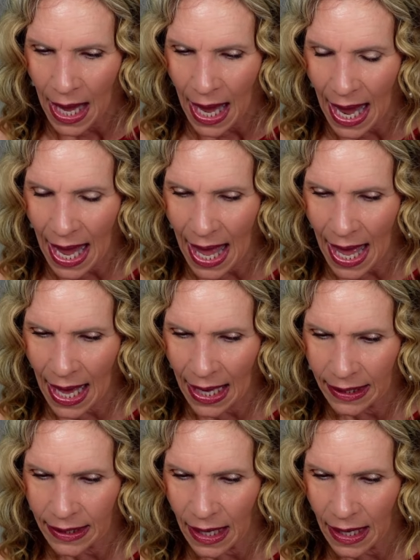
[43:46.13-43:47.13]

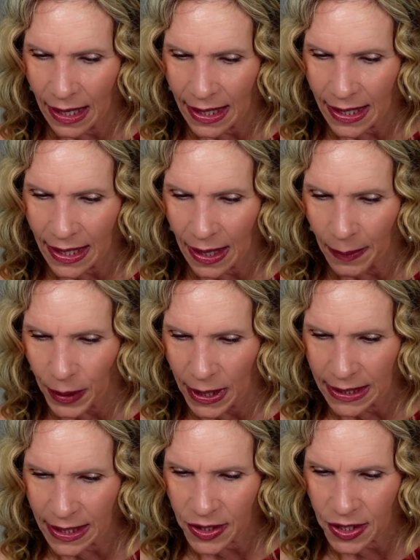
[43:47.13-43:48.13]
And
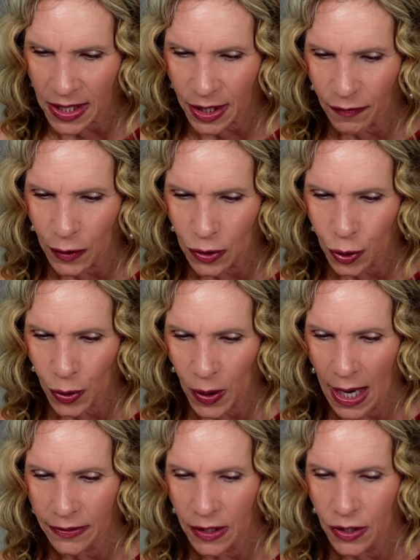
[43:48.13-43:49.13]
Brandy says, Have you
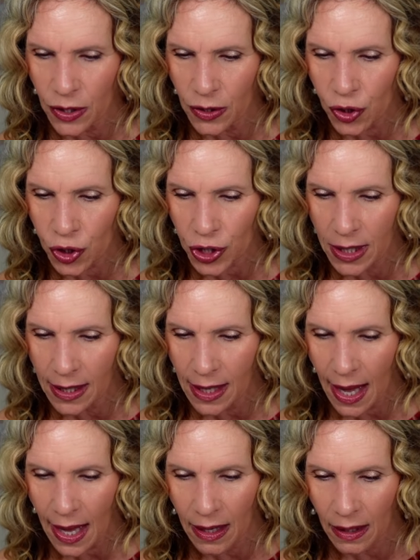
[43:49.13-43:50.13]
tried the new
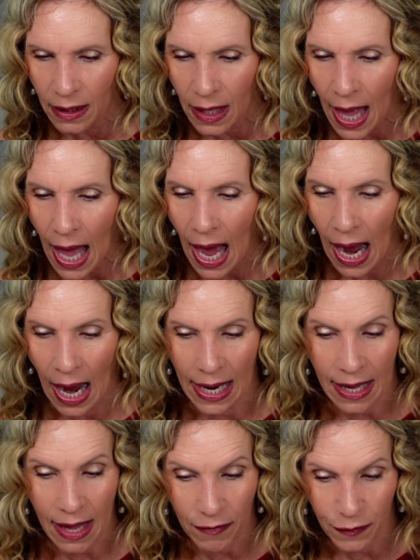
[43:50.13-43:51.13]
Chanel? I
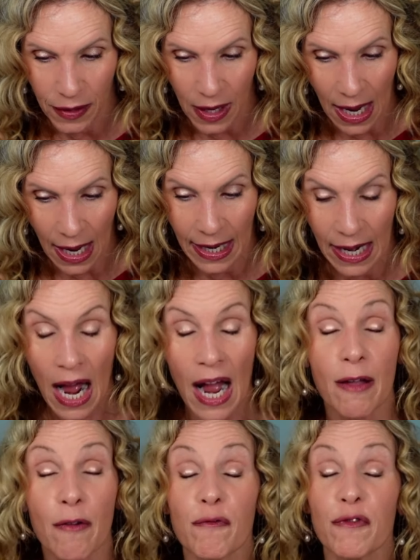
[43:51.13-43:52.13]
have not. I
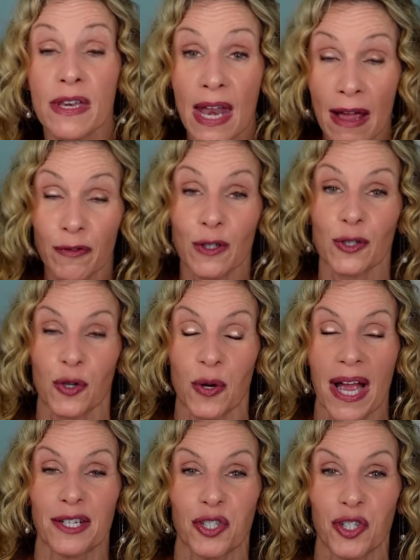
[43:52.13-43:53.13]
have never
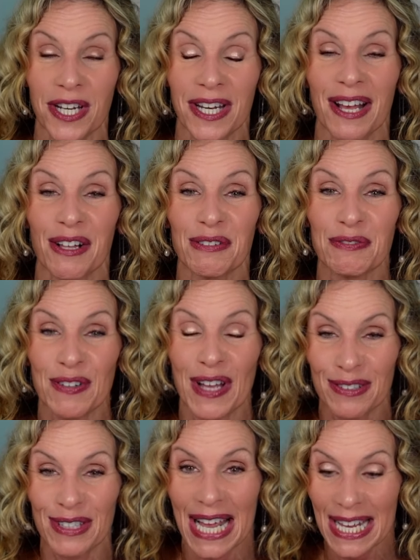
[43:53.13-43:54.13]
tried a Chanel
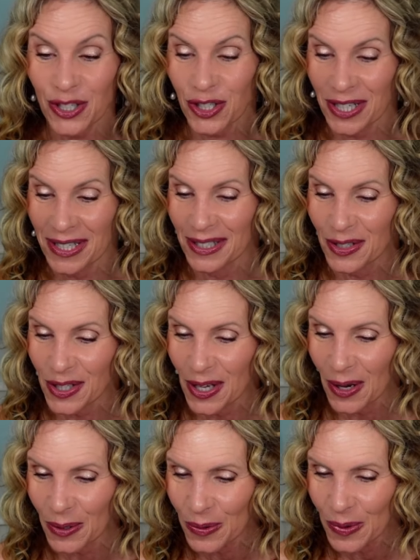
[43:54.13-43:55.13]
foundation.
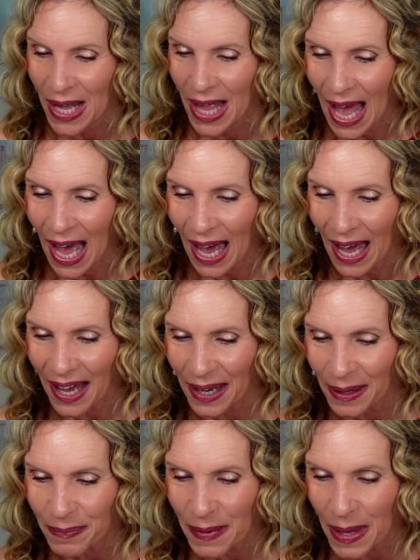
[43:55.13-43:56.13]
So
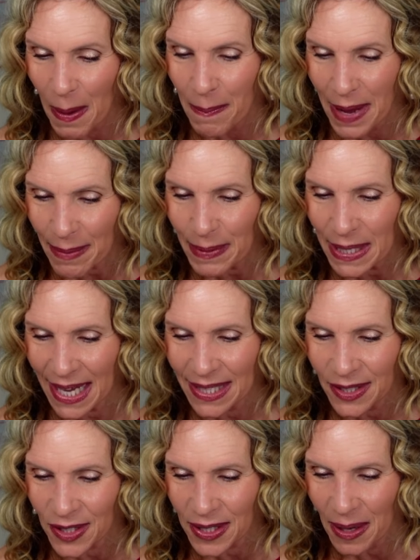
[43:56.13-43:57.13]
um, maybe
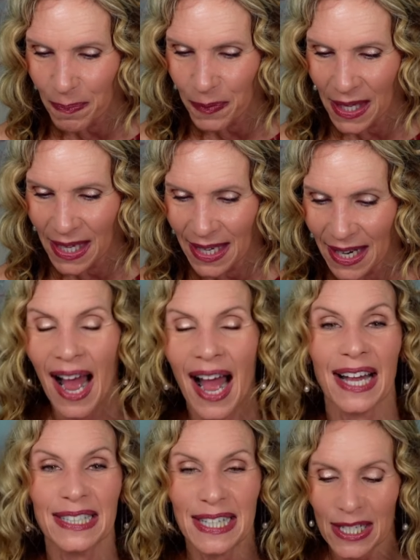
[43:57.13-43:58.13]
that's something
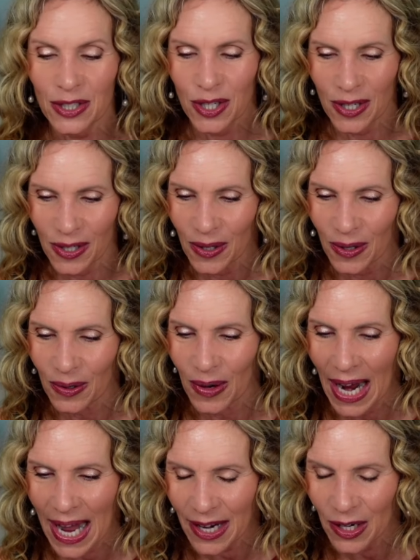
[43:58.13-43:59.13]
I need to do. I
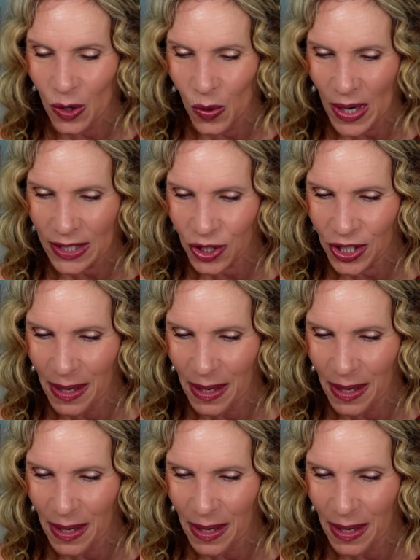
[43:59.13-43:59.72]
had a question